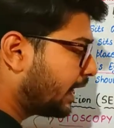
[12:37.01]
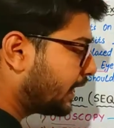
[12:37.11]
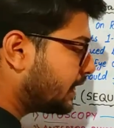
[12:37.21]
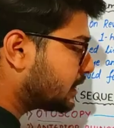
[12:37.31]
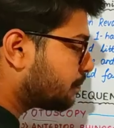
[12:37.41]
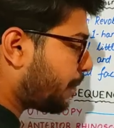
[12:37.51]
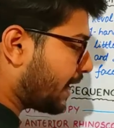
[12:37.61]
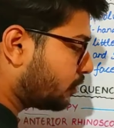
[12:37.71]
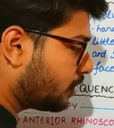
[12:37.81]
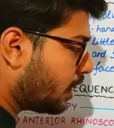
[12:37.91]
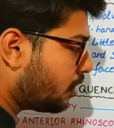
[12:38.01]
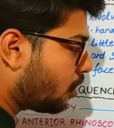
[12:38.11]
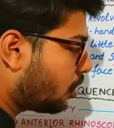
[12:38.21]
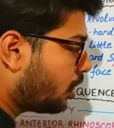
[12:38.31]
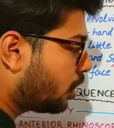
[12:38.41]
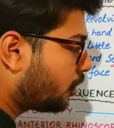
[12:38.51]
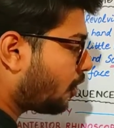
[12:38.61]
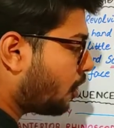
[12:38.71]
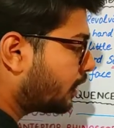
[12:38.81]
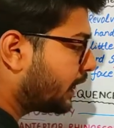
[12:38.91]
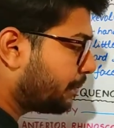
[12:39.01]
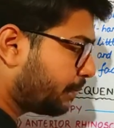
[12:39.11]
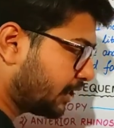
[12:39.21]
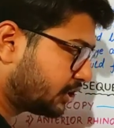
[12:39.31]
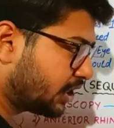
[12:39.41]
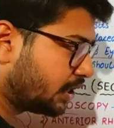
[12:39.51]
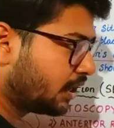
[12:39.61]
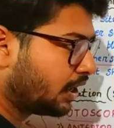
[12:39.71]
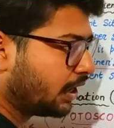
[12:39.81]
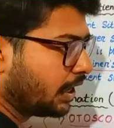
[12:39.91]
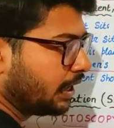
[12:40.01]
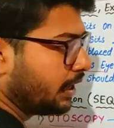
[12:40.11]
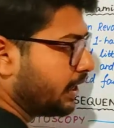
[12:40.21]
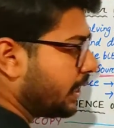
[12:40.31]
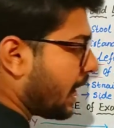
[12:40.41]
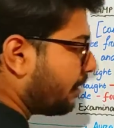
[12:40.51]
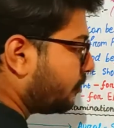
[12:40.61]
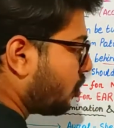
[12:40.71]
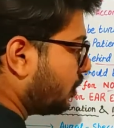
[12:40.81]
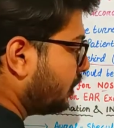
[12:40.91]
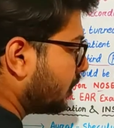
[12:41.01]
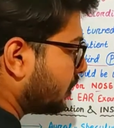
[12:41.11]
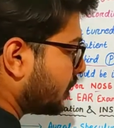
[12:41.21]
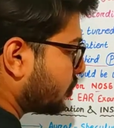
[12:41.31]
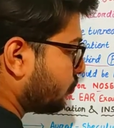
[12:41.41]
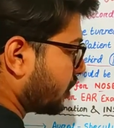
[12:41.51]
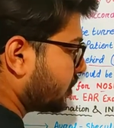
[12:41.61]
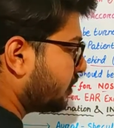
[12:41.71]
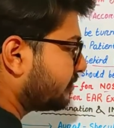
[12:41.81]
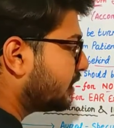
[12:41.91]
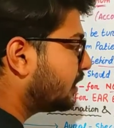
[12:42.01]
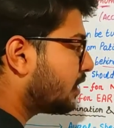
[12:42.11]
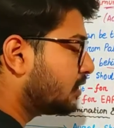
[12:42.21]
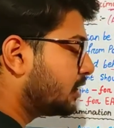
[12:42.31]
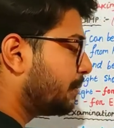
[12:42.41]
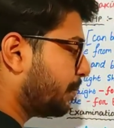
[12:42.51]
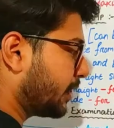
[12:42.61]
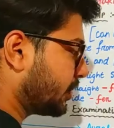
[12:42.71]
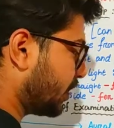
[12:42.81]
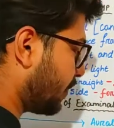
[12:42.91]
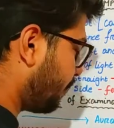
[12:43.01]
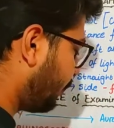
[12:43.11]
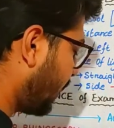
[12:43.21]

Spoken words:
It is spatula or tongue depressor. Here I have drawn the structure of the tongue depressor.